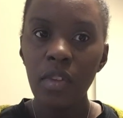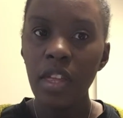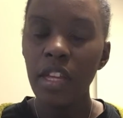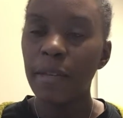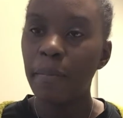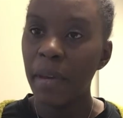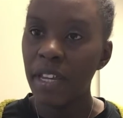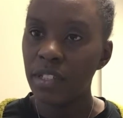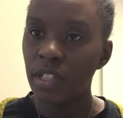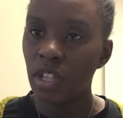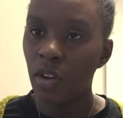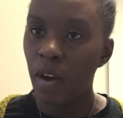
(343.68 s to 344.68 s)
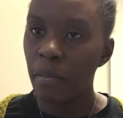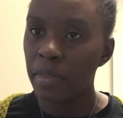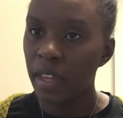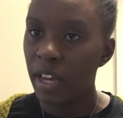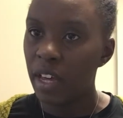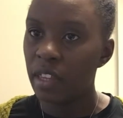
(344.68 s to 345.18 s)
There's pizza dough up
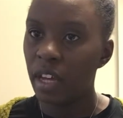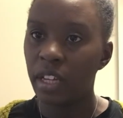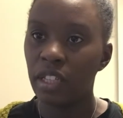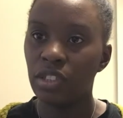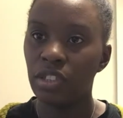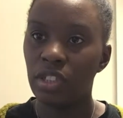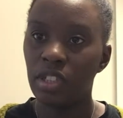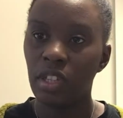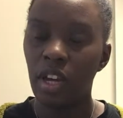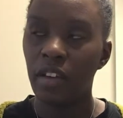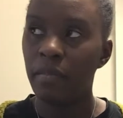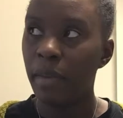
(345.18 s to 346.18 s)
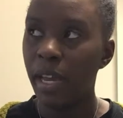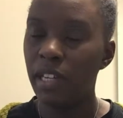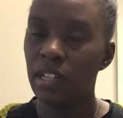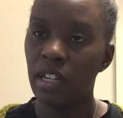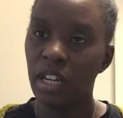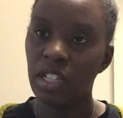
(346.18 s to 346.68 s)
there that I've made
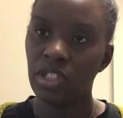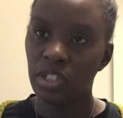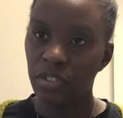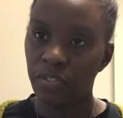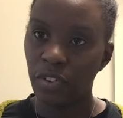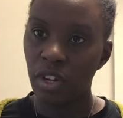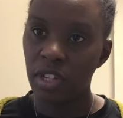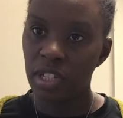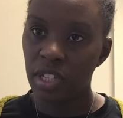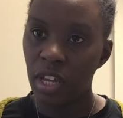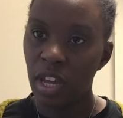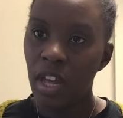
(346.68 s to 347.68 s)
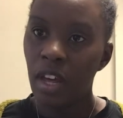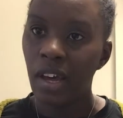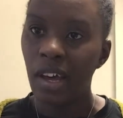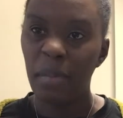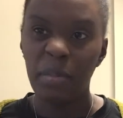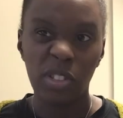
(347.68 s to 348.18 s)
and I can just defrost.
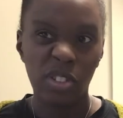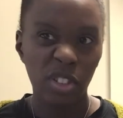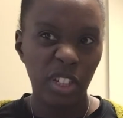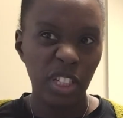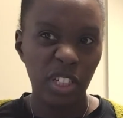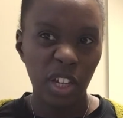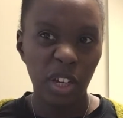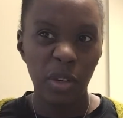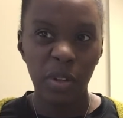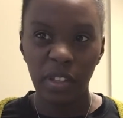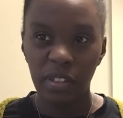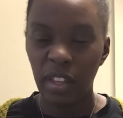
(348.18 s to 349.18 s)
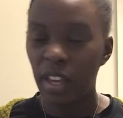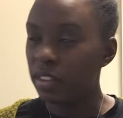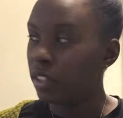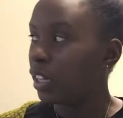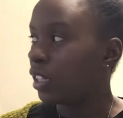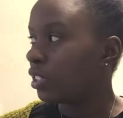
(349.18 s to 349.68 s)
There's cookie dough in there
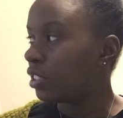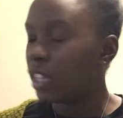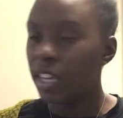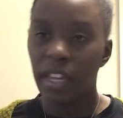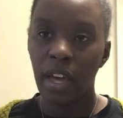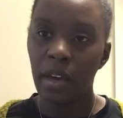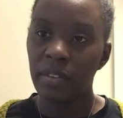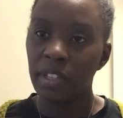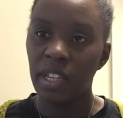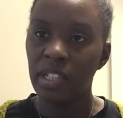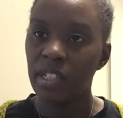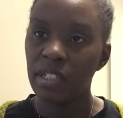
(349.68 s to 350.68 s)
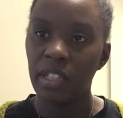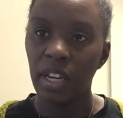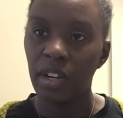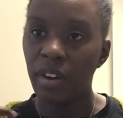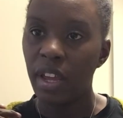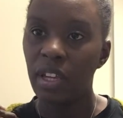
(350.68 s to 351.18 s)
that I can just take out and the kids can
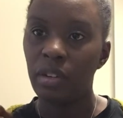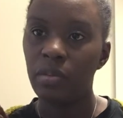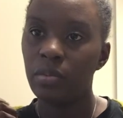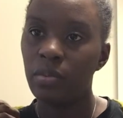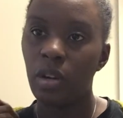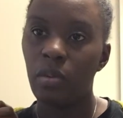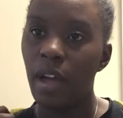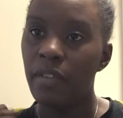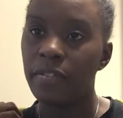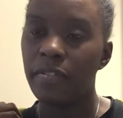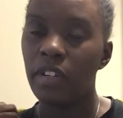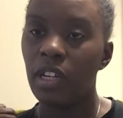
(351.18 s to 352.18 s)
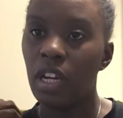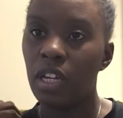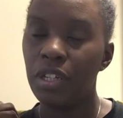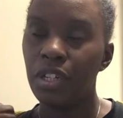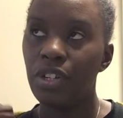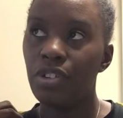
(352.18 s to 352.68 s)
decorate or whatever for
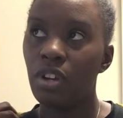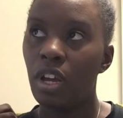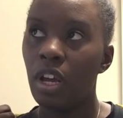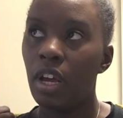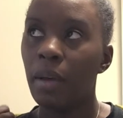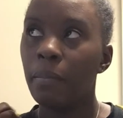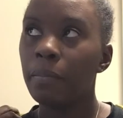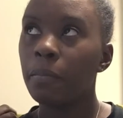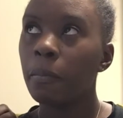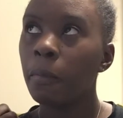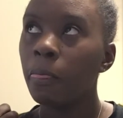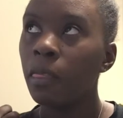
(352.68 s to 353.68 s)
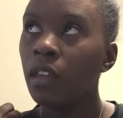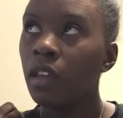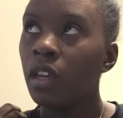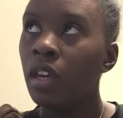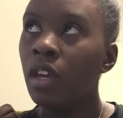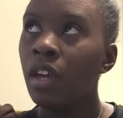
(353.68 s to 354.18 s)
lunch.
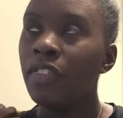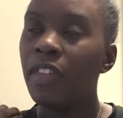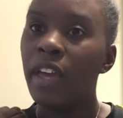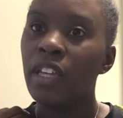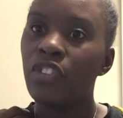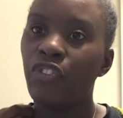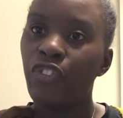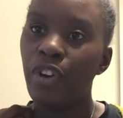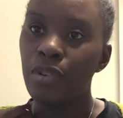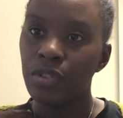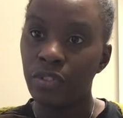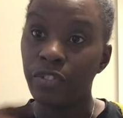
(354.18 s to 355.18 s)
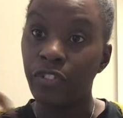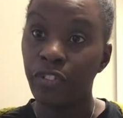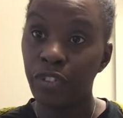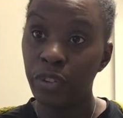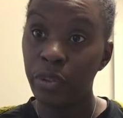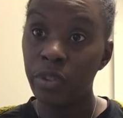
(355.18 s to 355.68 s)
There's frozen
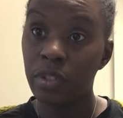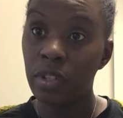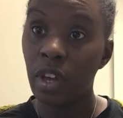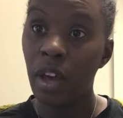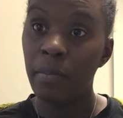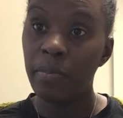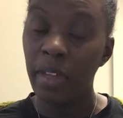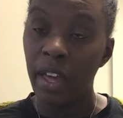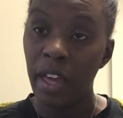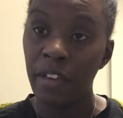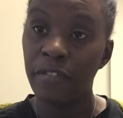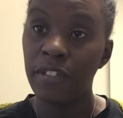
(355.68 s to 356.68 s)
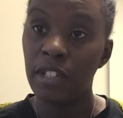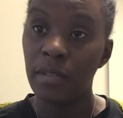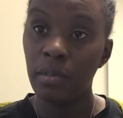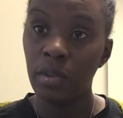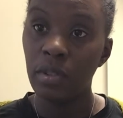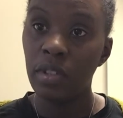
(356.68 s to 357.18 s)
fruit up there for
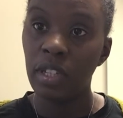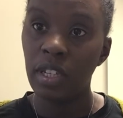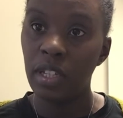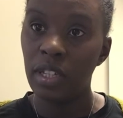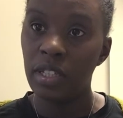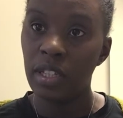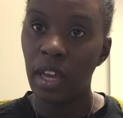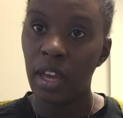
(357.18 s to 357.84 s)
smoothies